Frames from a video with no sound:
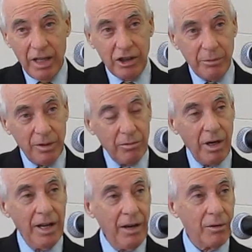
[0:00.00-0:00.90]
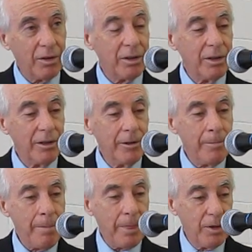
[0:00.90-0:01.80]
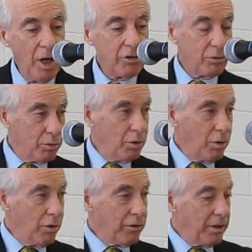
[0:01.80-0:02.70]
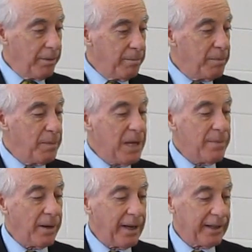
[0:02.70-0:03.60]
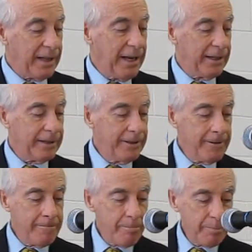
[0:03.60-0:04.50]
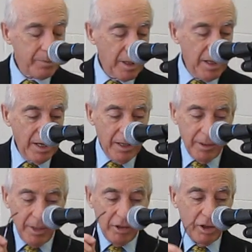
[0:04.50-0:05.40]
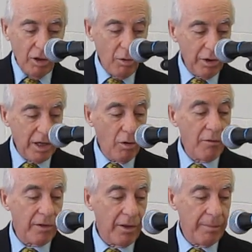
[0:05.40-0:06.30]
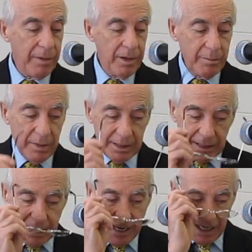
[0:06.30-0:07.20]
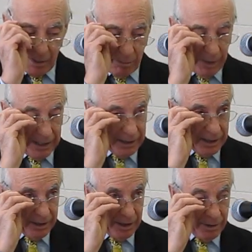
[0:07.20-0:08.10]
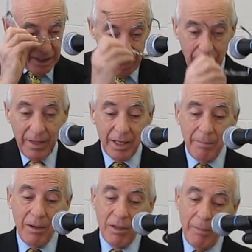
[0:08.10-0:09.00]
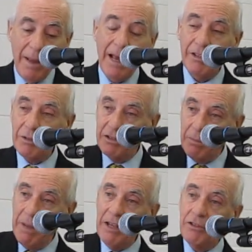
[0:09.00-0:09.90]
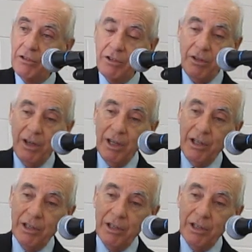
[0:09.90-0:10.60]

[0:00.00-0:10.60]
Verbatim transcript: They should be run out. Not to rule over the people like that, uh, not to lord it over them, but to guide. But there is something about the pastor. He's the messenger.